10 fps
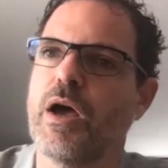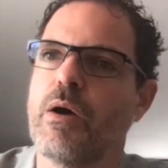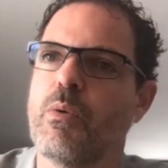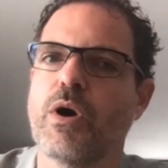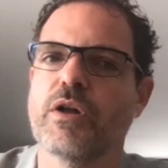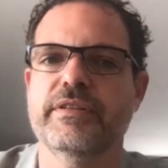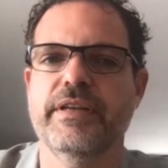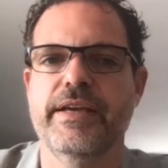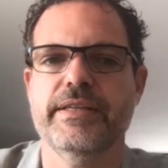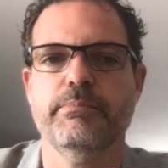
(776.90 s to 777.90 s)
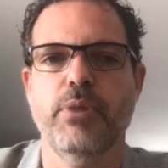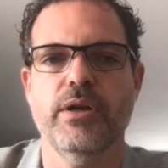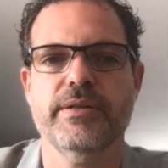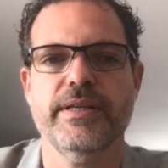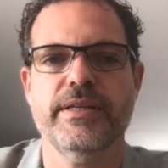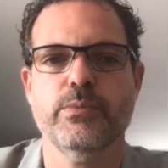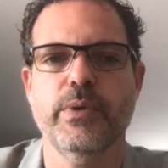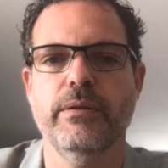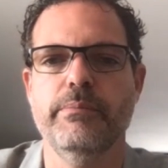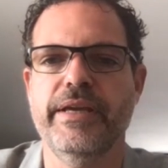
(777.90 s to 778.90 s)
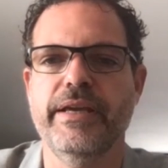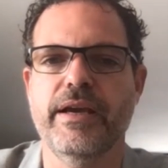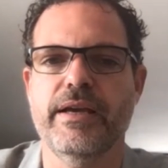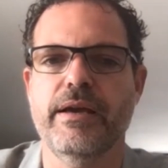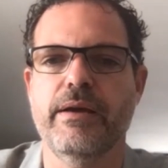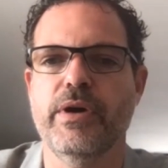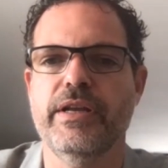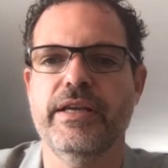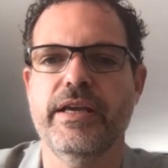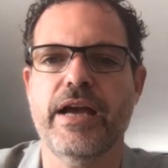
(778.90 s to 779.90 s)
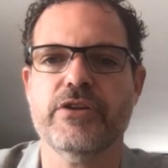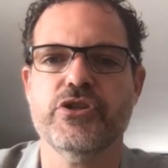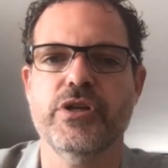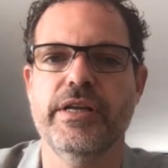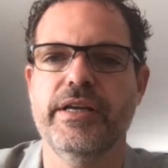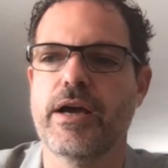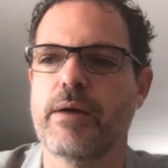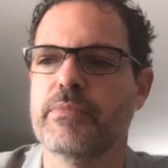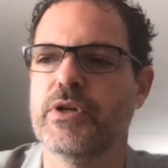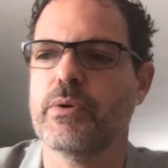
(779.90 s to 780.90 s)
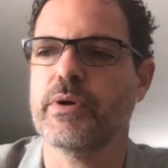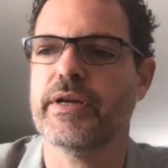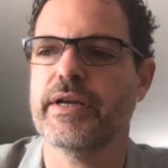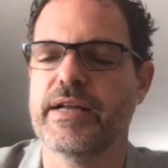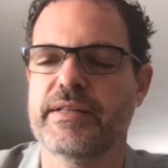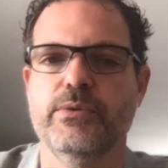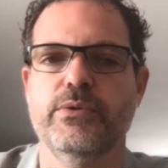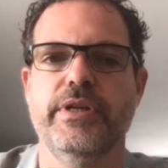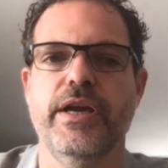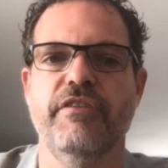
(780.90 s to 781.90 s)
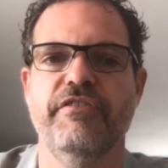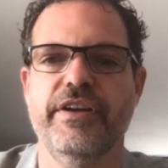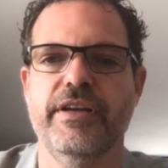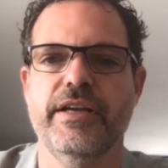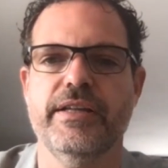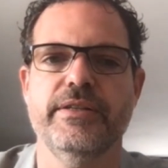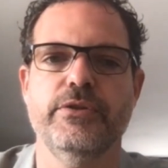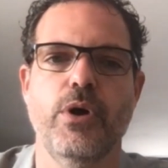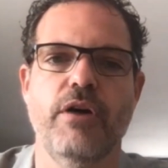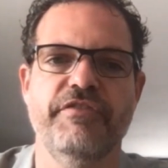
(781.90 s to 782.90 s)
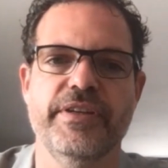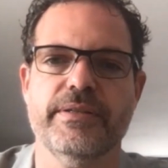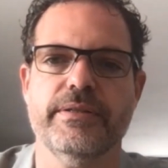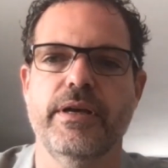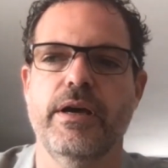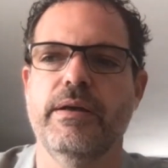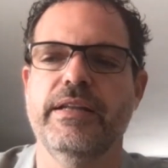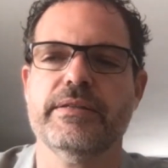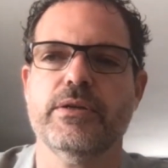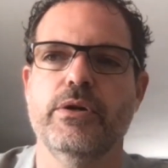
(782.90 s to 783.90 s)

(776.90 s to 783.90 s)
what his policies will be when he actually gets into office. And that's going to